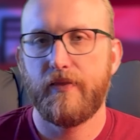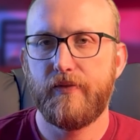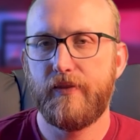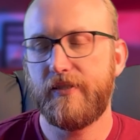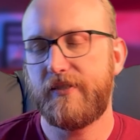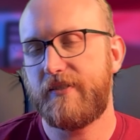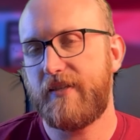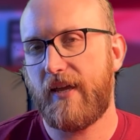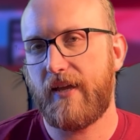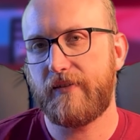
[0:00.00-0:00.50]

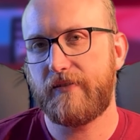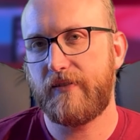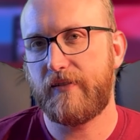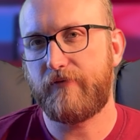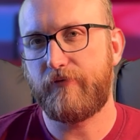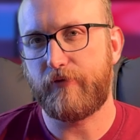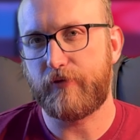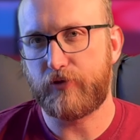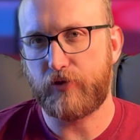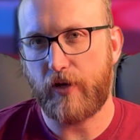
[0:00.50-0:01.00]
This
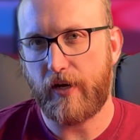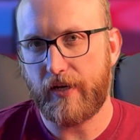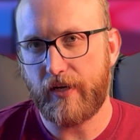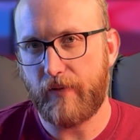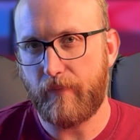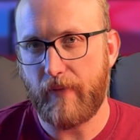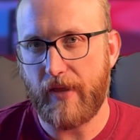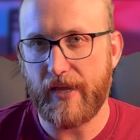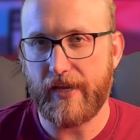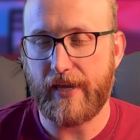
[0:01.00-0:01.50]
tactic for trying to
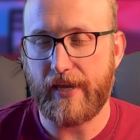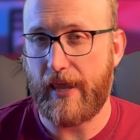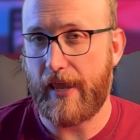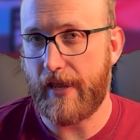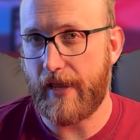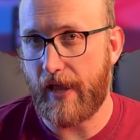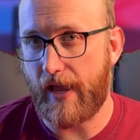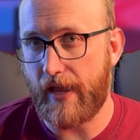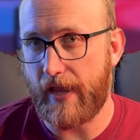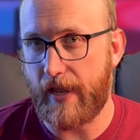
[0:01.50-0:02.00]
make an
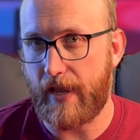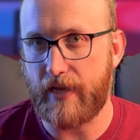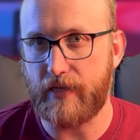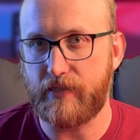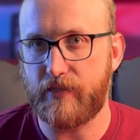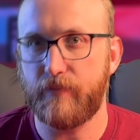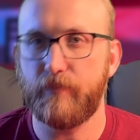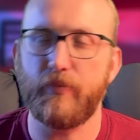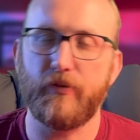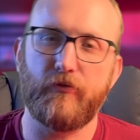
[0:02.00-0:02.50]
AI
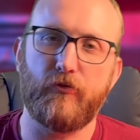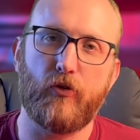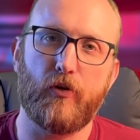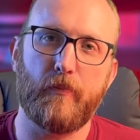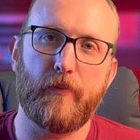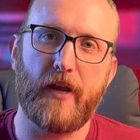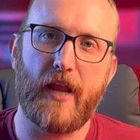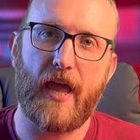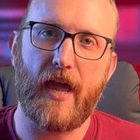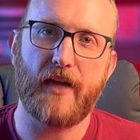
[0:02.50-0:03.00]
agent
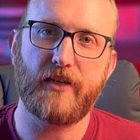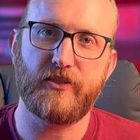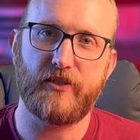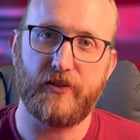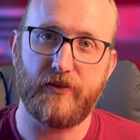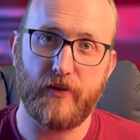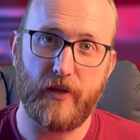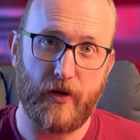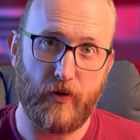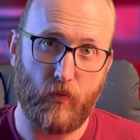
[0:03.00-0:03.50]
perform an
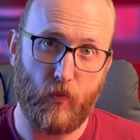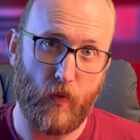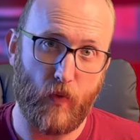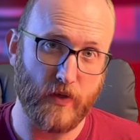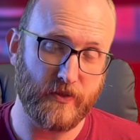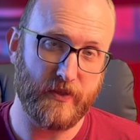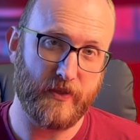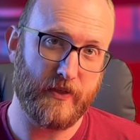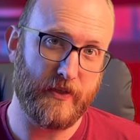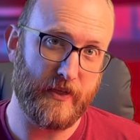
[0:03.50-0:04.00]
action that it
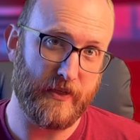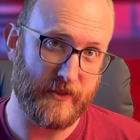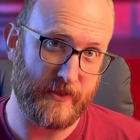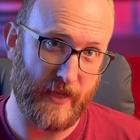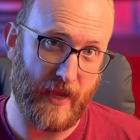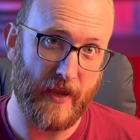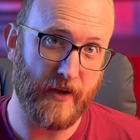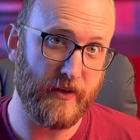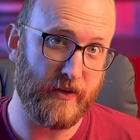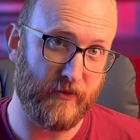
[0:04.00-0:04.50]
wasn't
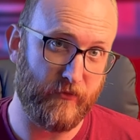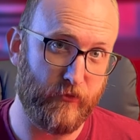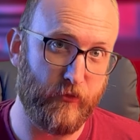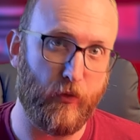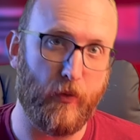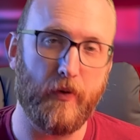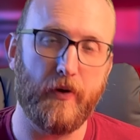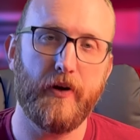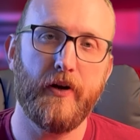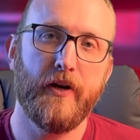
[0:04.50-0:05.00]
intended
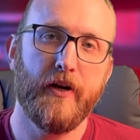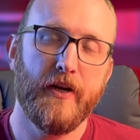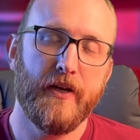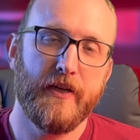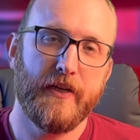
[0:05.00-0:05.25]
for